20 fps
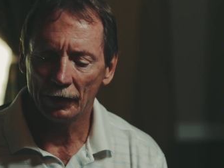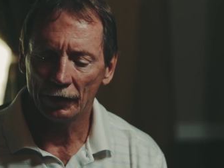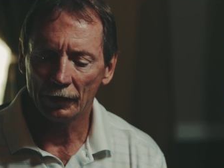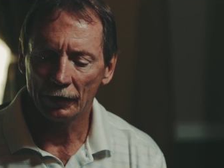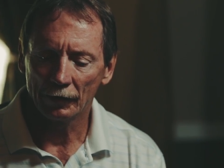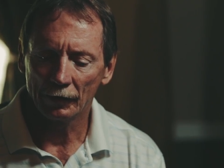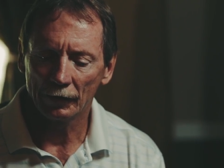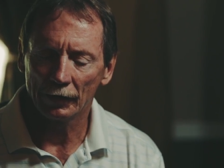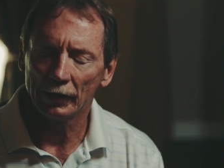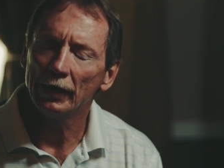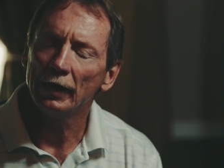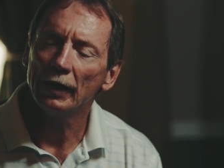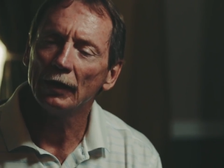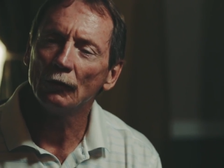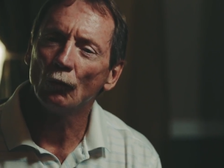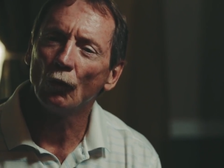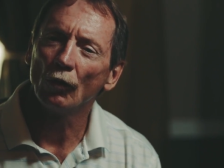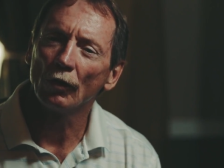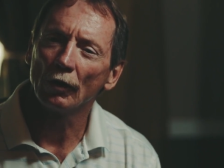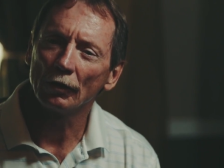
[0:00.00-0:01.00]
uh, he
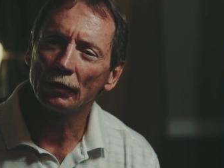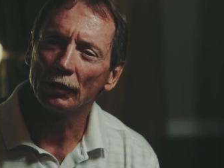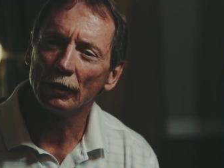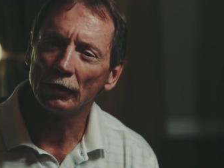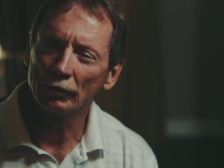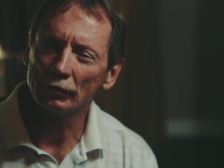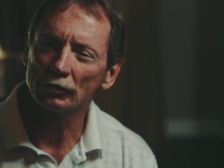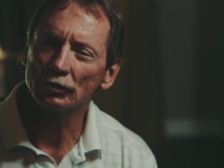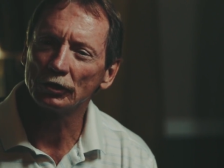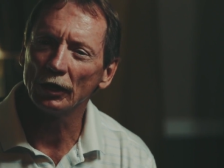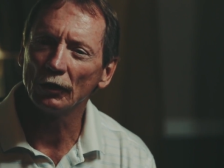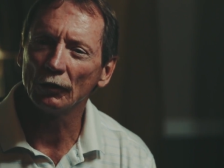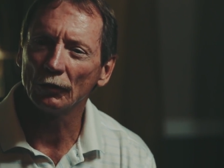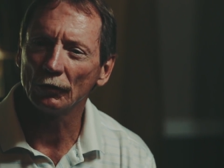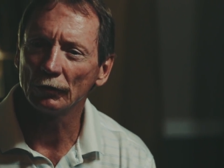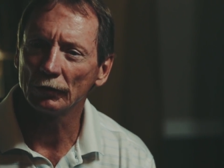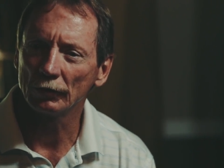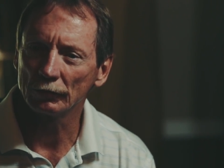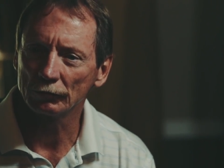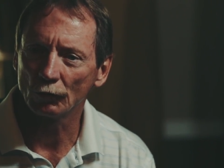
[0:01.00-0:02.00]
had wanted to
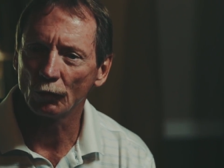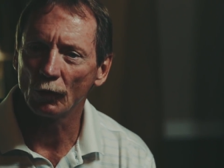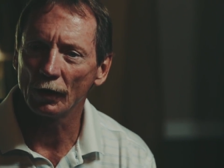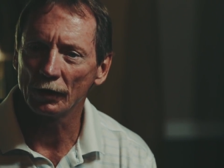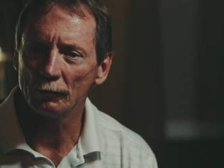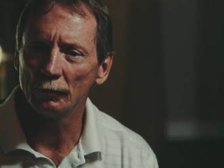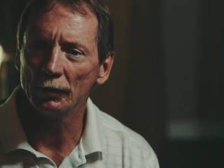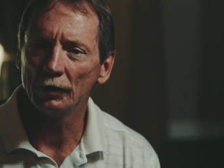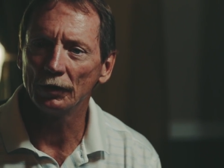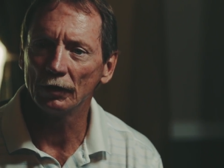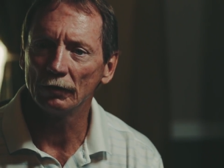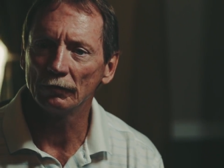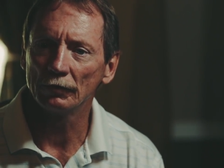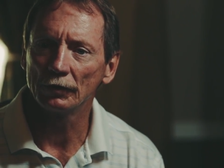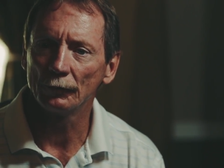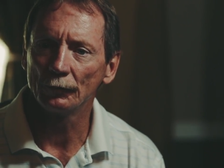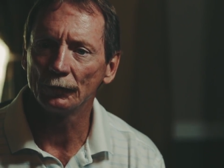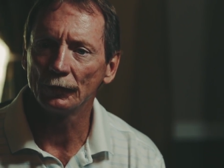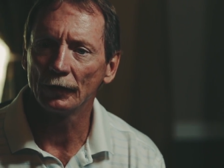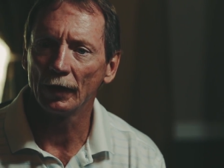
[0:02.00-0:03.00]
sell quite a bit of
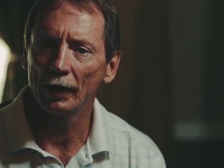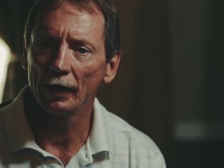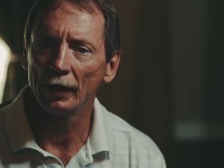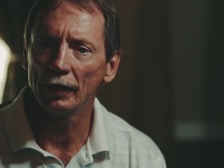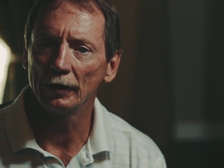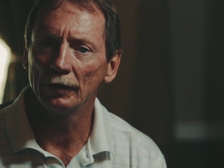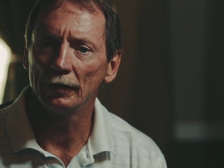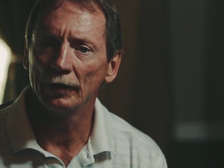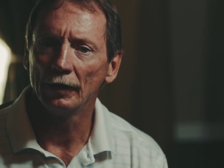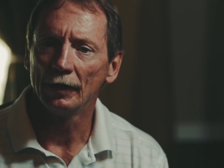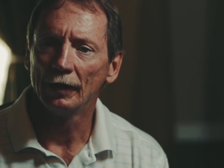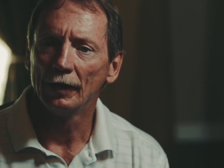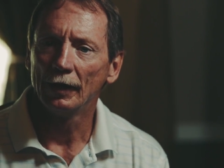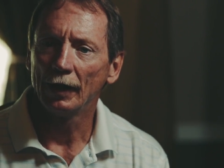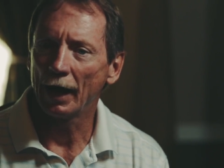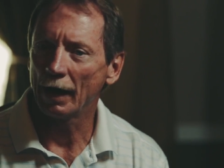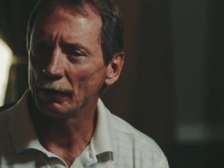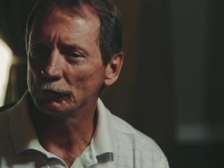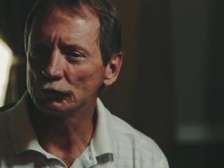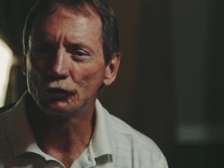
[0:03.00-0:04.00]
it, and
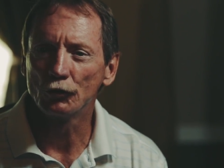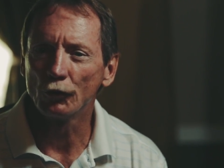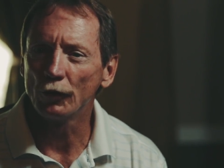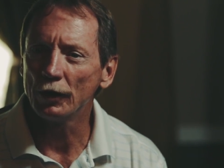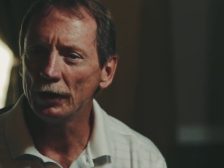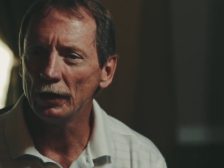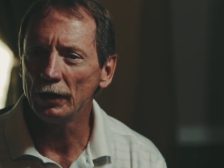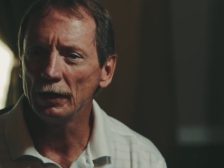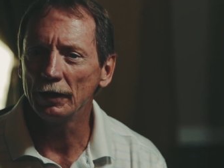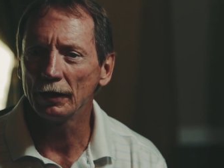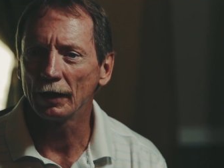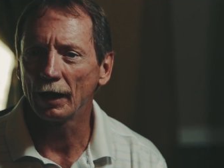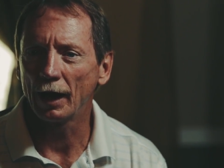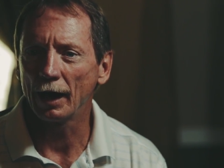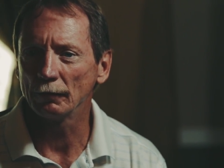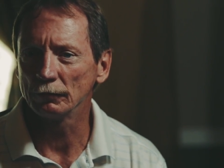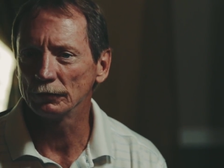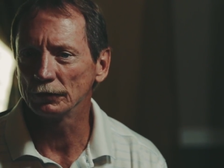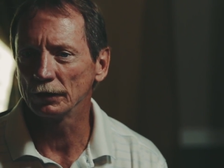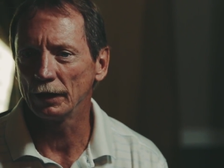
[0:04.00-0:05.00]
I was greedy.
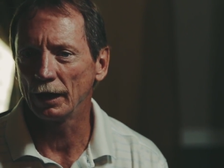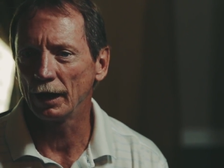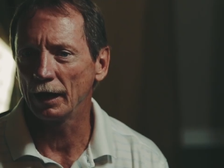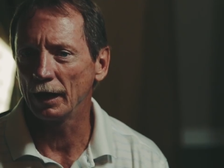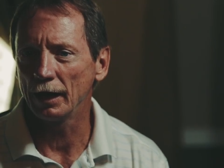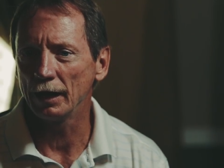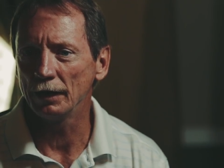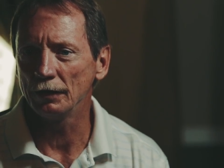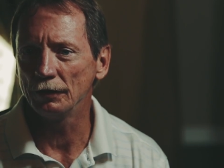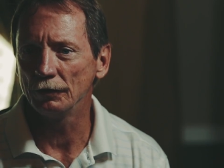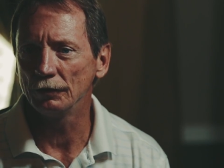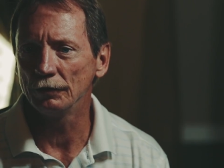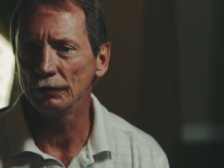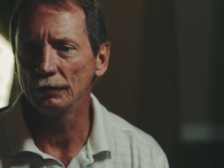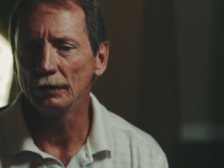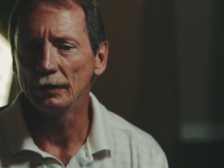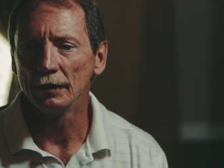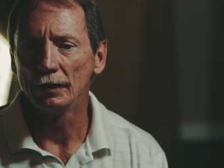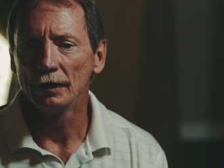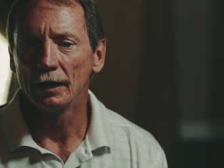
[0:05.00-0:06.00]
I was I had
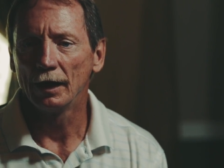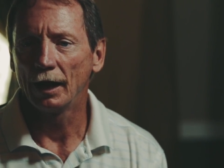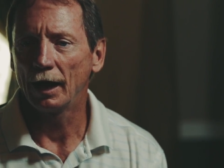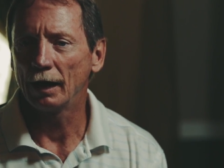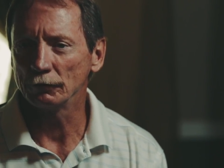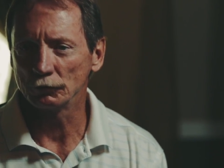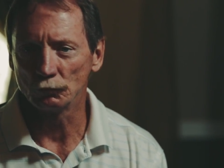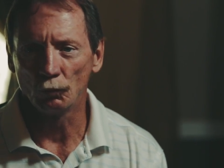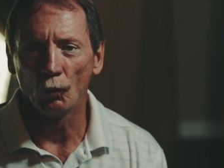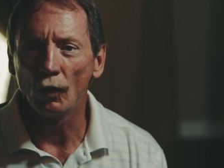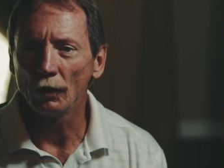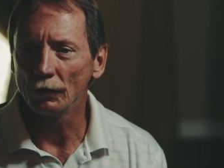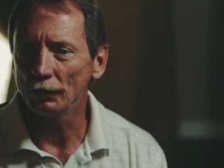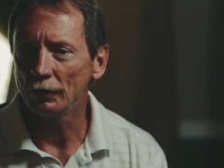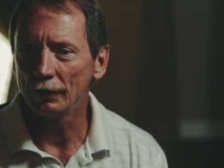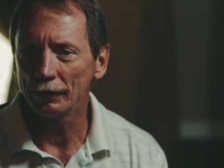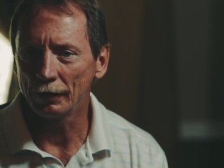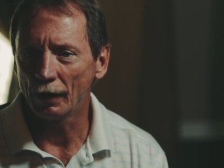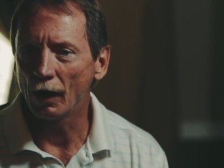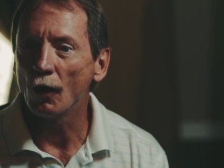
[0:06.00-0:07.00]
to I was
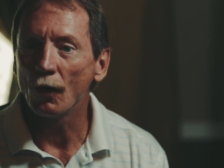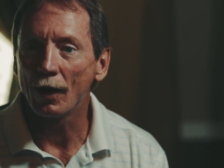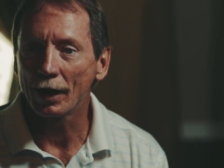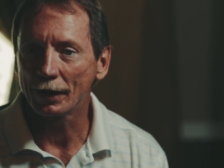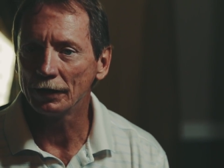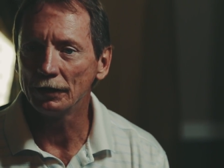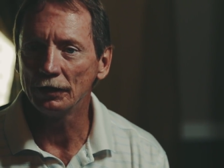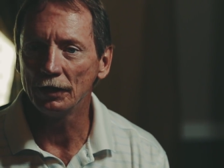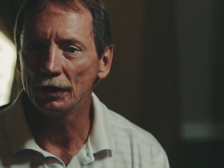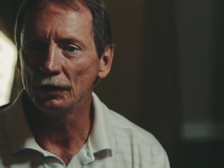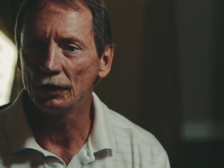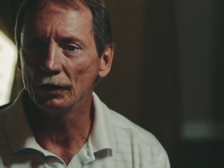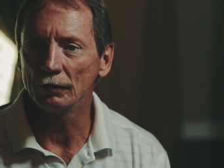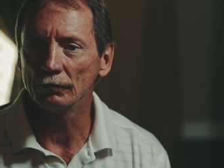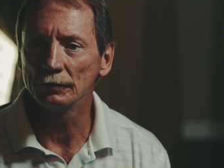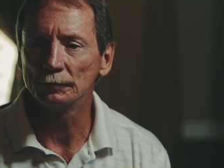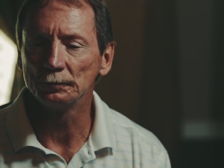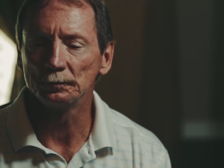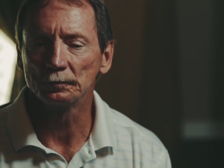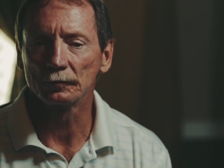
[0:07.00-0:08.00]
wanting all I could get
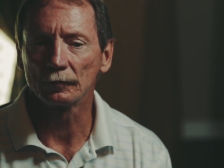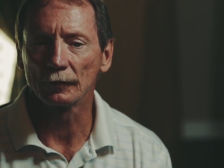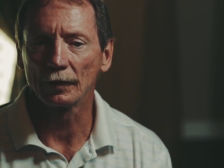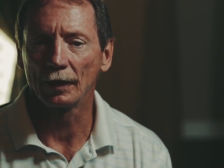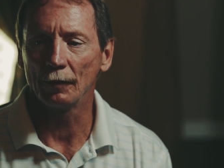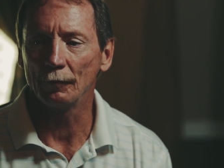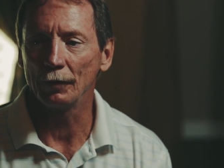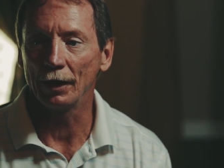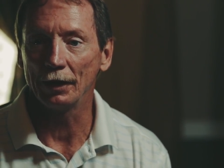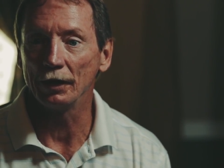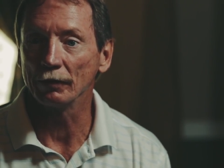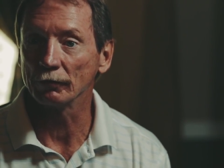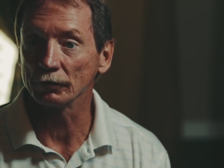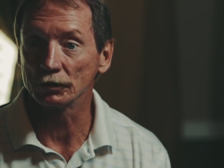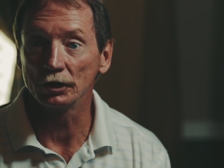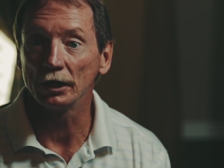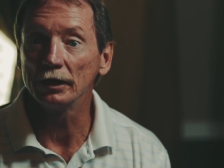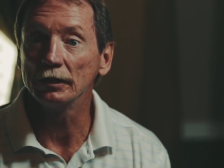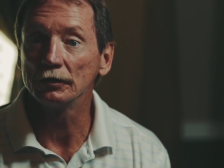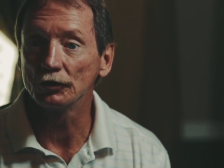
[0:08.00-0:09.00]
of it. I mean, I never
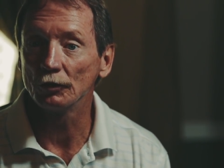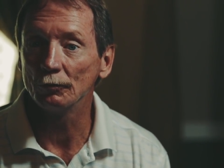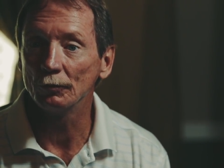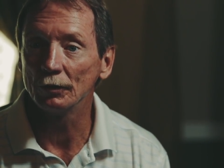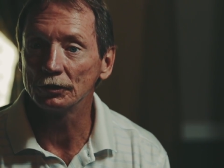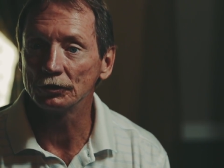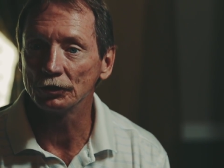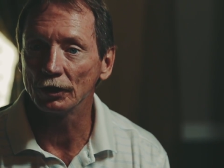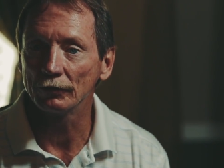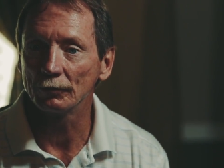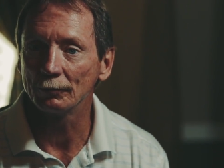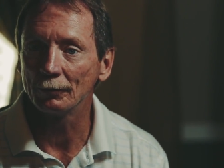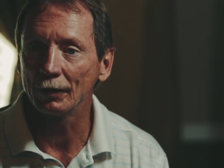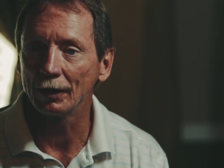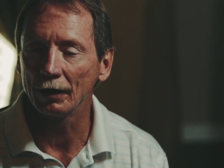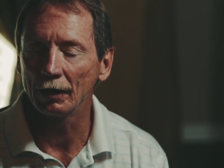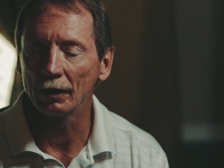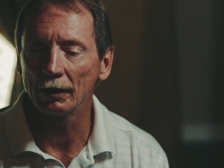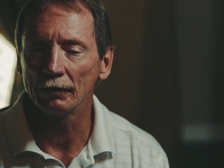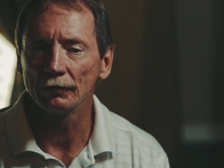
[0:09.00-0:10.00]
seen so much of it in
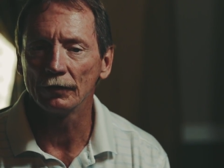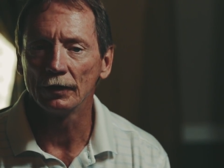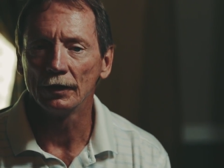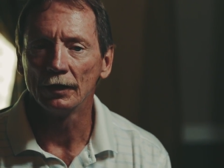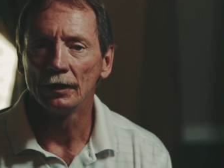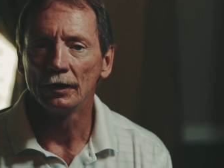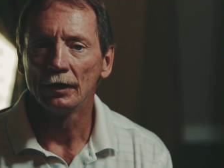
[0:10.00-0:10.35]
my life.